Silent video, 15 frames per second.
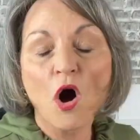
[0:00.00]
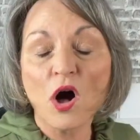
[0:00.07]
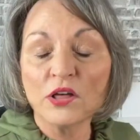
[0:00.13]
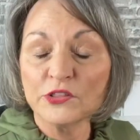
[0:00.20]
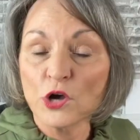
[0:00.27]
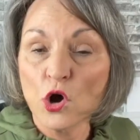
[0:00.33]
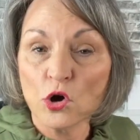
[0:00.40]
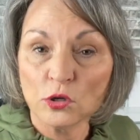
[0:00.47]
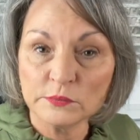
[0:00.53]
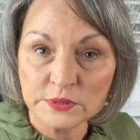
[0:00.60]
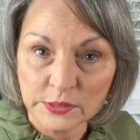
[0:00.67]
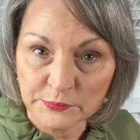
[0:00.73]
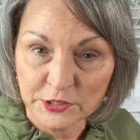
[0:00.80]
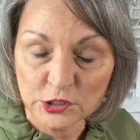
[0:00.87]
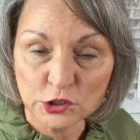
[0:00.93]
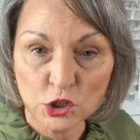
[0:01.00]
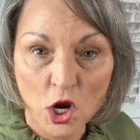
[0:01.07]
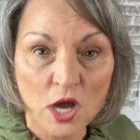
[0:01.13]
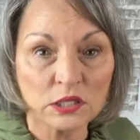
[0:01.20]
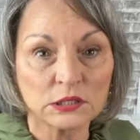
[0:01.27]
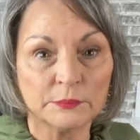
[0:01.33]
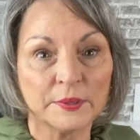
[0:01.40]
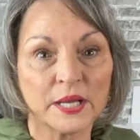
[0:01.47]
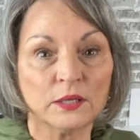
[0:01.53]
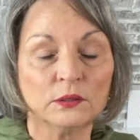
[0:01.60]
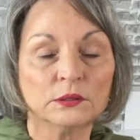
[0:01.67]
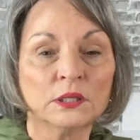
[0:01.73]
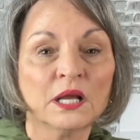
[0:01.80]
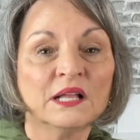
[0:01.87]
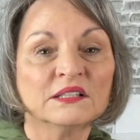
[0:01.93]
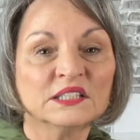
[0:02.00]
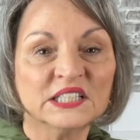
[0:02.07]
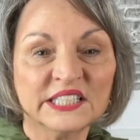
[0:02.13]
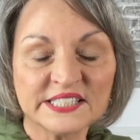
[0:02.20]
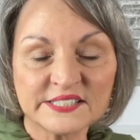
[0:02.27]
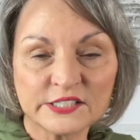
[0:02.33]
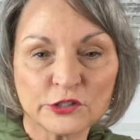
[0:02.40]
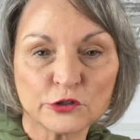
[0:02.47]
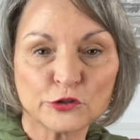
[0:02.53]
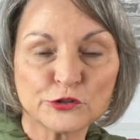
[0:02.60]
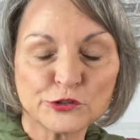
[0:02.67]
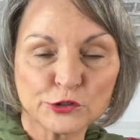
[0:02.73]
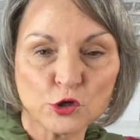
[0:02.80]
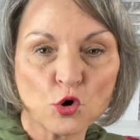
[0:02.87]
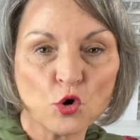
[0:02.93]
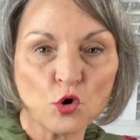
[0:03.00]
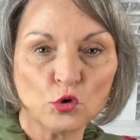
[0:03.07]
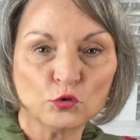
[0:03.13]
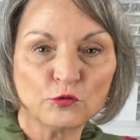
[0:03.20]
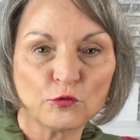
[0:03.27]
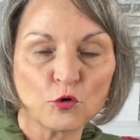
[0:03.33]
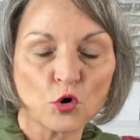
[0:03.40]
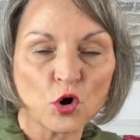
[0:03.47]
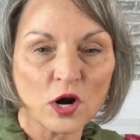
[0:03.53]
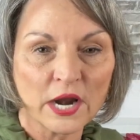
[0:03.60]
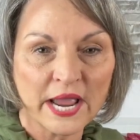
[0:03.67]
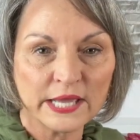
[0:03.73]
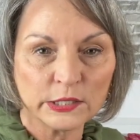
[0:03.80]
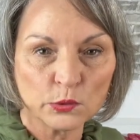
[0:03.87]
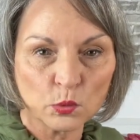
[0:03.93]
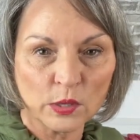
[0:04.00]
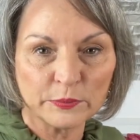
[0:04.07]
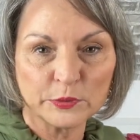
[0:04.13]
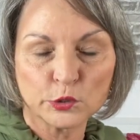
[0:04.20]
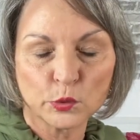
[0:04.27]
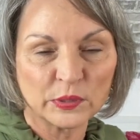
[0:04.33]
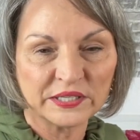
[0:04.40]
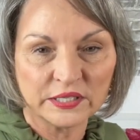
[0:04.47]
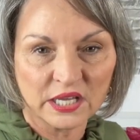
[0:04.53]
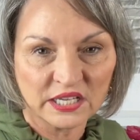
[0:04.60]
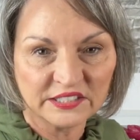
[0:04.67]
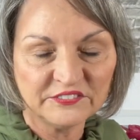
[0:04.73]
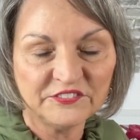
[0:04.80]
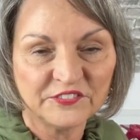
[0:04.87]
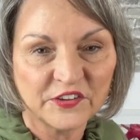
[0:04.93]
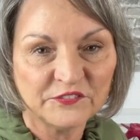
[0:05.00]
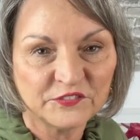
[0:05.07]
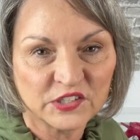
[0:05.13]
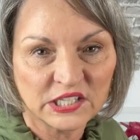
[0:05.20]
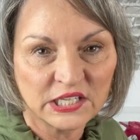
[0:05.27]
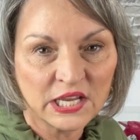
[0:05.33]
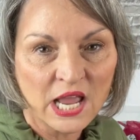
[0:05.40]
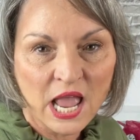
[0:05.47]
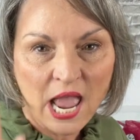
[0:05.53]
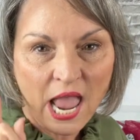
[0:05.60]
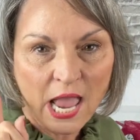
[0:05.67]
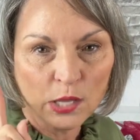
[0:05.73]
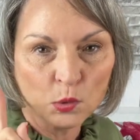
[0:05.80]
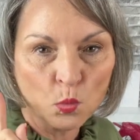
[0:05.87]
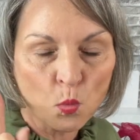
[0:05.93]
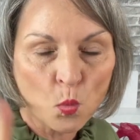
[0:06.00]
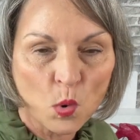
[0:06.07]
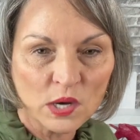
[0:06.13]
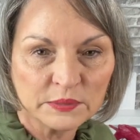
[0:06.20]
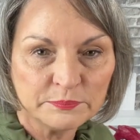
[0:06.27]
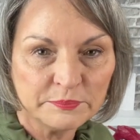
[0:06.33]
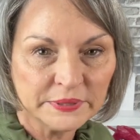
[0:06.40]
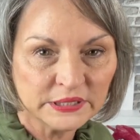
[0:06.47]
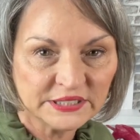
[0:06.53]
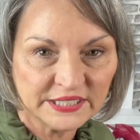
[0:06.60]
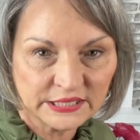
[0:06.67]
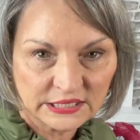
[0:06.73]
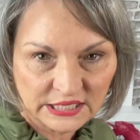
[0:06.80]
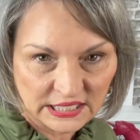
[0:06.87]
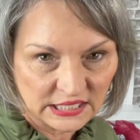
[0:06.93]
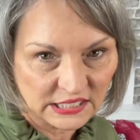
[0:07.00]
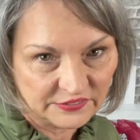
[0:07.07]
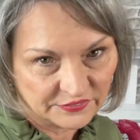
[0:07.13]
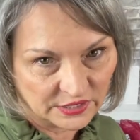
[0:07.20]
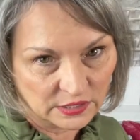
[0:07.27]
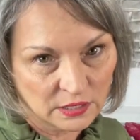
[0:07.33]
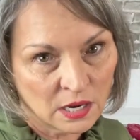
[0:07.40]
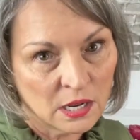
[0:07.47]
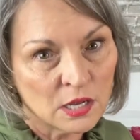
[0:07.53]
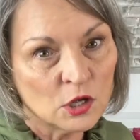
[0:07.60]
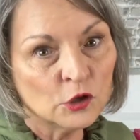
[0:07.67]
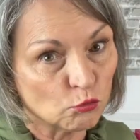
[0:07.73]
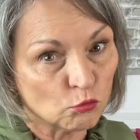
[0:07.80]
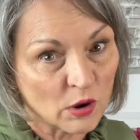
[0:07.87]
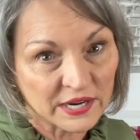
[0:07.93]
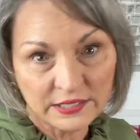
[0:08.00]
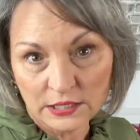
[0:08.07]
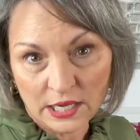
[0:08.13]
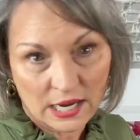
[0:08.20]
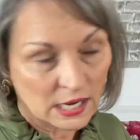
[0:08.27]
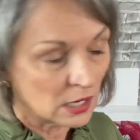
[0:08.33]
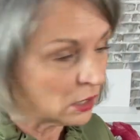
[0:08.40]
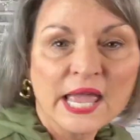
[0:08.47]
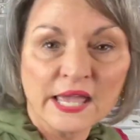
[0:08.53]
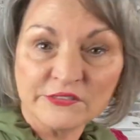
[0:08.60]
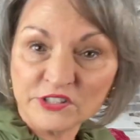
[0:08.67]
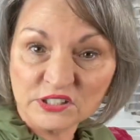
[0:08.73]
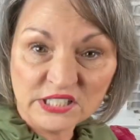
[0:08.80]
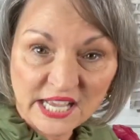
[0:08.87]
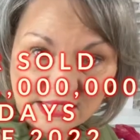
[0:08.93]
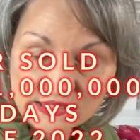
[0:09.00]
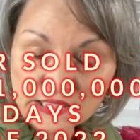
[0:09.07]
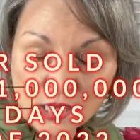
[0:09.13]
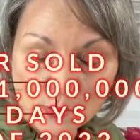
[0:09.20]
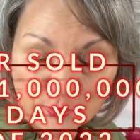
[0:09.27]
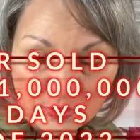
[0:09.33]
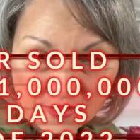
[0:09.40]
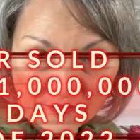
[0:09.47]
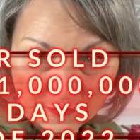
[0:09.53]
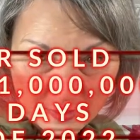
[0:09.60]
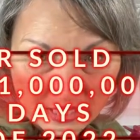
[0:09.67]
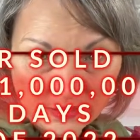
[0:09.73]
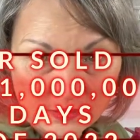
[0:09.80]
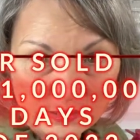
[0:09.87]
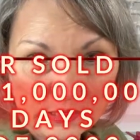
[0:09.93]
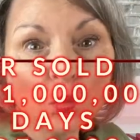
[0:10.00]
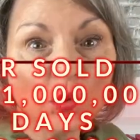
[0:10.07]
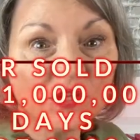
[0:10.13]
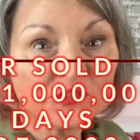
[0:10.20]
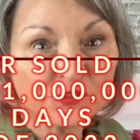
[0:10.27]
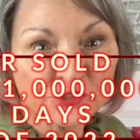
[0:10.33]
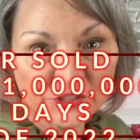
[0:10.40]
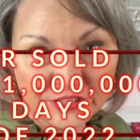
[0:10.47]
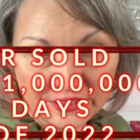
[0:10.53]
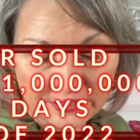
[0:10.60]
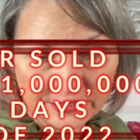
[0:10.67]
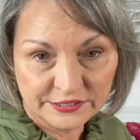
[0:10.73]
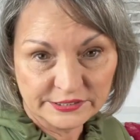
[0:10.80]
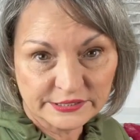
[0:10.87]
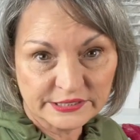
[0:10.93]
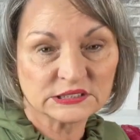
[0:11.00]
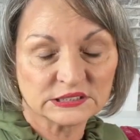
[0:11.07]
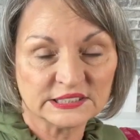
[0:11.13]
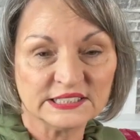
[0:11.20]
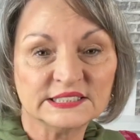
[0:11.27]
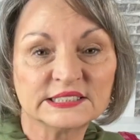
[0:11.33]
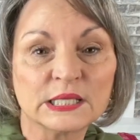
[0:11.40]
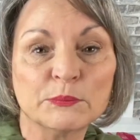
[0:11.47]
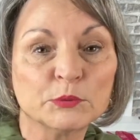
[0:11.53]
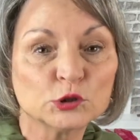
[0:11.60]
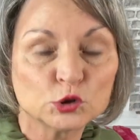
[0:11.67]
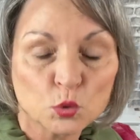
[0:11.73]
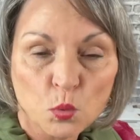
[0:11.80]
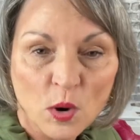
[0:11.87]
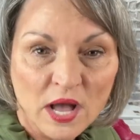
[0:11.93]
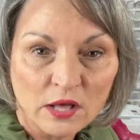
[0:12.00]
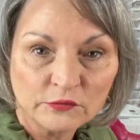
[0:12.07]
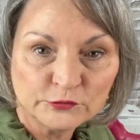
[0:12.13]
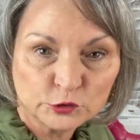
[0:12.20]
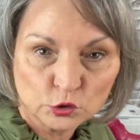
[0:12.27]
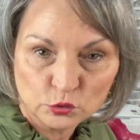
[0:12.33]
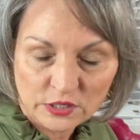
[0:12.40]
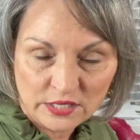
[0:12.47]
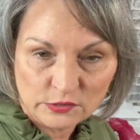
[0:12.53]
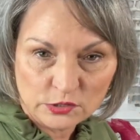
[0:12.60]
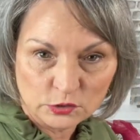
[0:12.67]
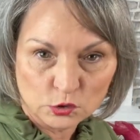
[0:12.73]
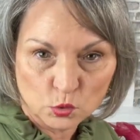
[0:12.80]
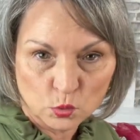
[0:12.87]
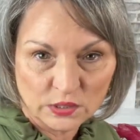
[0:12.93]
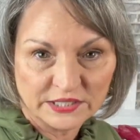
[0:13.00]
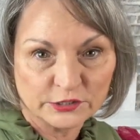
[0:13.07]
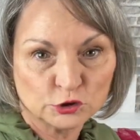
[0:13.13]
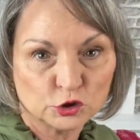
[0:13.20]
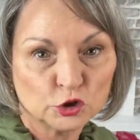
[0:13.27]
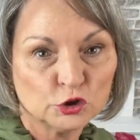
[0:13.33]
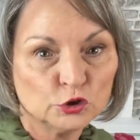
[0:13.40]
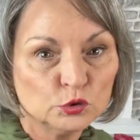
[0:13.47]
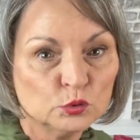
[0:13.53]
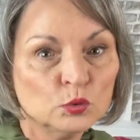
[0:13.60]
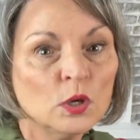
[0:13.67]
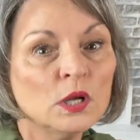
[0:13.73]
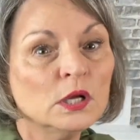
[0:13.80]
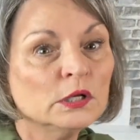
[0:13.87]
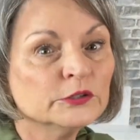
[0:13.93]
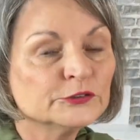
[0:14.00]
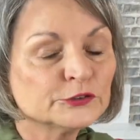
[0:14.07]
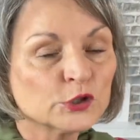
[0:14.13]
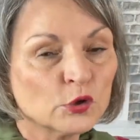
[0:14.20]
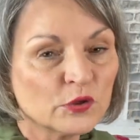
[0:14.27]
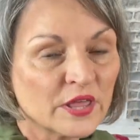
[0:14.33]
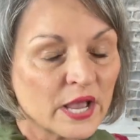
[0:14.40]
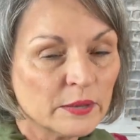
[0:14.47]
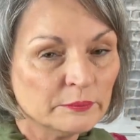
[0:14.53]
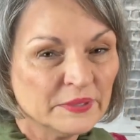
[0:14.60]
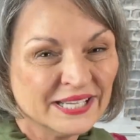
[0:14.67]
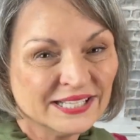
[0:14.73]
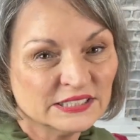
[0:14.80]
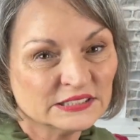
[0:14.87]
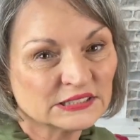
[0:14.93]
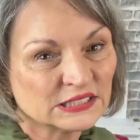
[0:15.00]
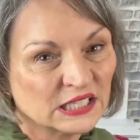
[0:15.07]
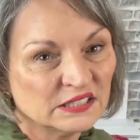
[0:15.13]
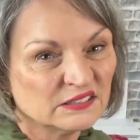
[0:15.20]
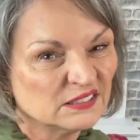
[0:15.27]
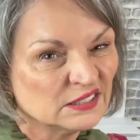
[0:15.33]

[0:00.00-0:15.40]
All the homes I'm going to talk about listed or sold for anywhere between 950 and 1 million even right now in the last couple of months, which is December 12th, 2022 so that means in the